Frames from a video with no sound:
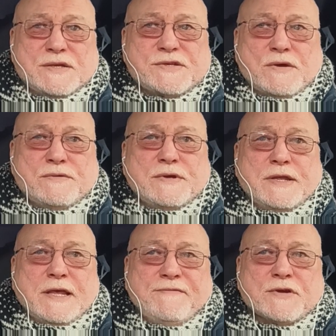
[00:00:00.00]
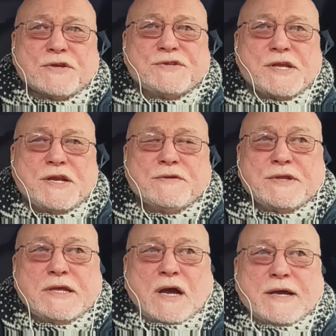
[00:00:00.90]
So if you continue
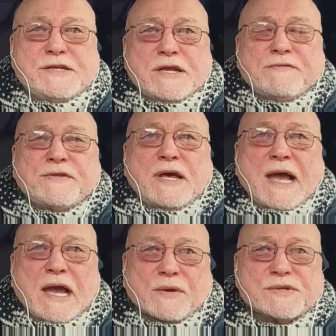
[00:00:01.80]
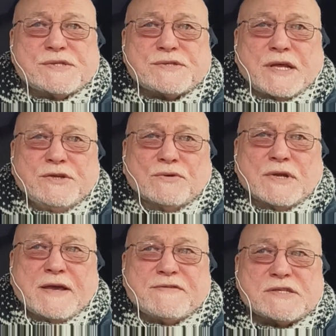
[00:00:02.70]
the idea of the house, that your
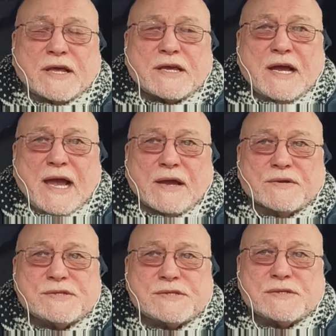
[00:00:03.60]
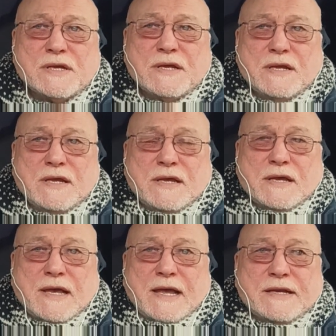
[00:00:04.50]
life is like a house,
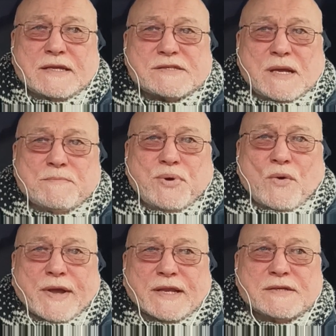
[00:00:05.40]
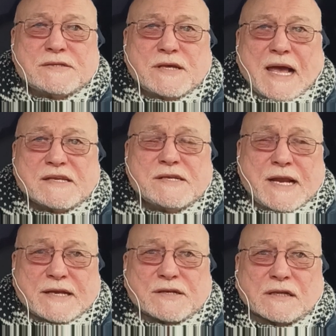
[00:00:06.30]
and at some point, as
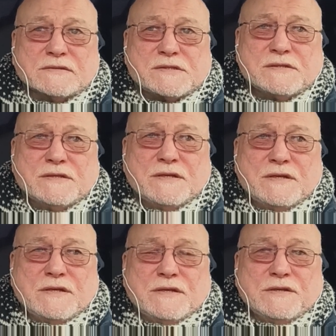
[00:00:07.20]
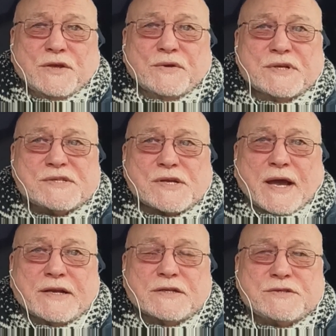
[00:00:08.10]
an adult, you
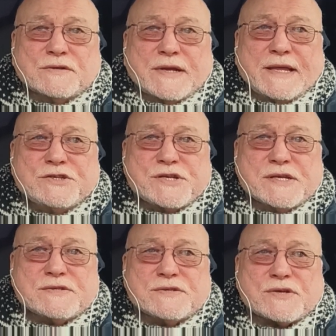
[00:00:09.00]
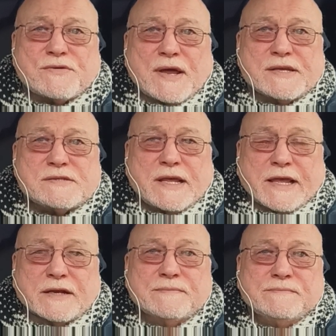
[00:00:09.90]
decided to let Jesus Christ
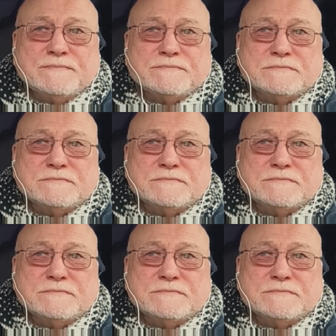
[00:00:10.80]
in,